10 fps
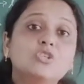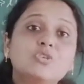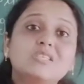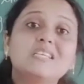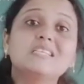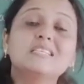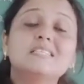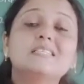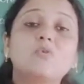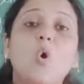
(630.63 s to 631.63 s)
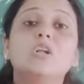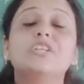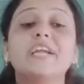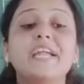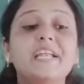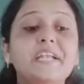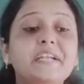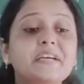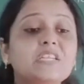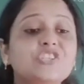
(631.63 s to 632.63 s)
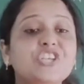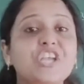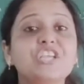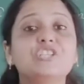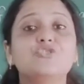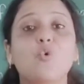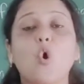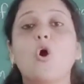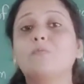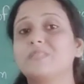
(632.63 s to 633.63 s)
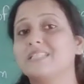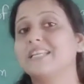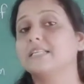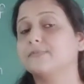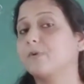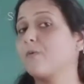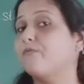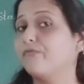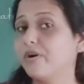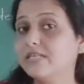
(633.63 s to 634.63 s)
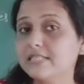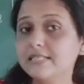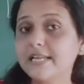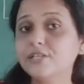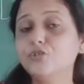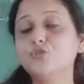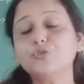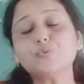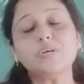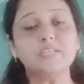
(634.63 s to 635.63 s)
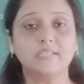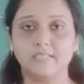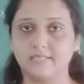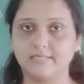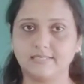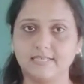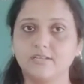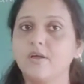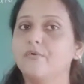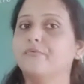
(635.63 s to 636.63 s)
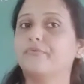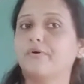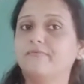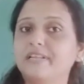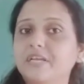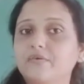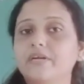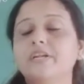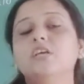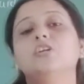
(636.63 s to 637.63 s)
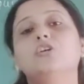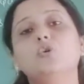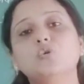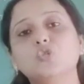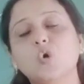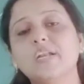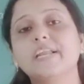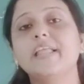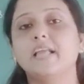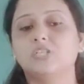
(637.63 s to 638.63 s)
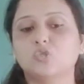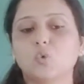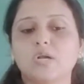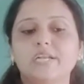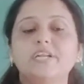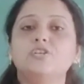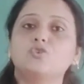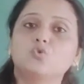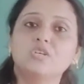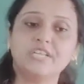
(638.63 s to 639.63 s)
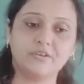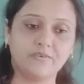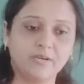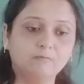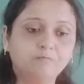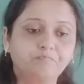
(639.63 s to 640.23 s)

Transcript: So this is called the interchange of states, from one state to another state, from liquid to solid and solid to liquid.